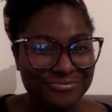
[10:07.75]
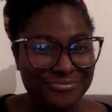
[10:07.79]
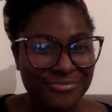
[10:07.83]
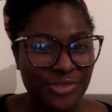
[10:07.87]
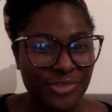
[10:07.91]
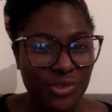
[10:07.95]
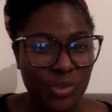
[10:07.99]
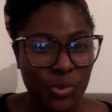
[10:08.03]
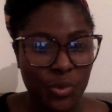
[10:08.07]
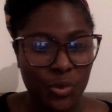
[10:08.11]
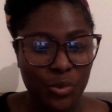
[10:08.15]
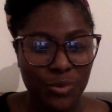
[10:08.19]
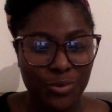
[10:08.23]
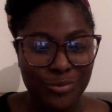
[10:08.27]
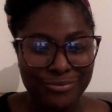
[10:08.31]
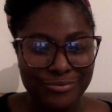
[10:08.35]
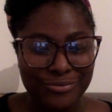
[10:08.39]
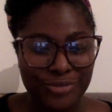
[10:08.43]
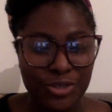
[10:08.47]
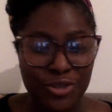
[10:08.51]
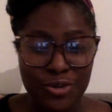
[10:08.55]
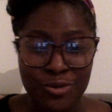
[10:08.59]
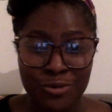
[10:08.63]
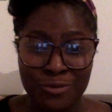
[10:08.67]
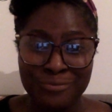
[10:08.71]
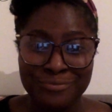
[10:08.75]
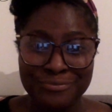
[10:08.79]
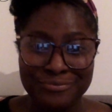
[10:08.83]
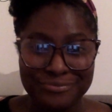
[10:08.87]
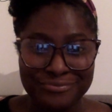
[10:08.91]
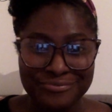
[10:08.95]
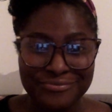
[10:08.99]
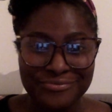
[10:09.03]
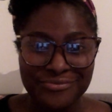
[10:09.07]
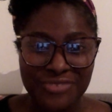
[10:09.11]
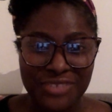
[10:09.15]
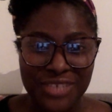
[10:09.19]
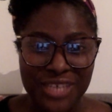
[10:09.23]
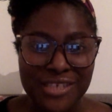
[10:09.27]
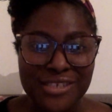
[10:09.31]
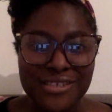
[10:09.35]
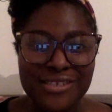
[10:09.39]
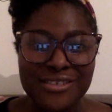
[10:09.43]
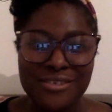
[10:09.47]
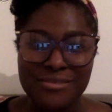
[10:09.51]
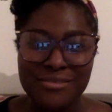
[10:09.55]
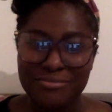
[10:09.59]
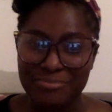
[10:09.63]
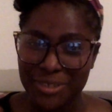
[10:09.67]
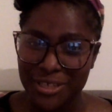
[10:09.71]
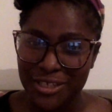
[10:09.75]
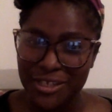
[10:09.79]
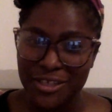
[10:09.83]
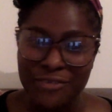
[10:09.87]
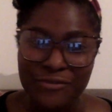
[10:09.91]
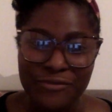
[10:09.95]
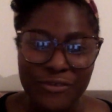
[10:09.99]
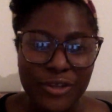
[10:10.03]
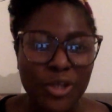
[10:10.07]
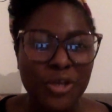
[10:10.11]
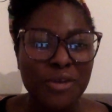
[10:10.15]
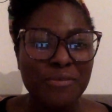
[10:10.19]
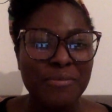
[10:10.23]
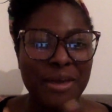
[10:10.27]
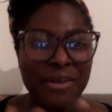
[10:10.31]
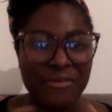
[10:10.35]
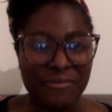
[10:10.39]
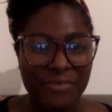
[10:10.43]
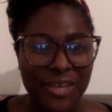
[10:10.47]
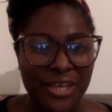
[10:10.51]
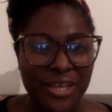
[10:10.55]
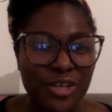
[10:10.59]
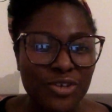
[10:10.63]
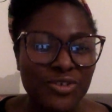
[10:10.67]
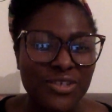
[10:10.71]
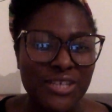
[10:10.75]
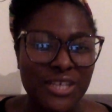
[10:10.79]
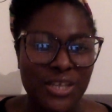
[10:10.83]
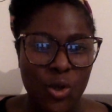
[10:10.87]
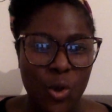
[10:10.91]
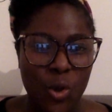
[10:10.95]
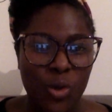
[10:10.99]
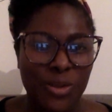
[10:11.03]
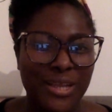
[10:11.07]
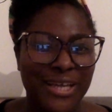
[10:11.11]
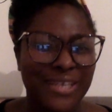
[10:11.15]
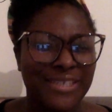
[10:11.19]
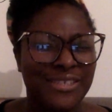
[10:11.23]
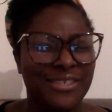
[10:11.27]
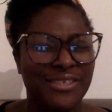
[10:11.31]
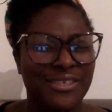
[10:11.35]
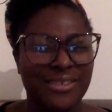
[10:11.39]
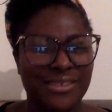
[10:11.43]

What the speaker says: So, you know, just be following my videos and all that.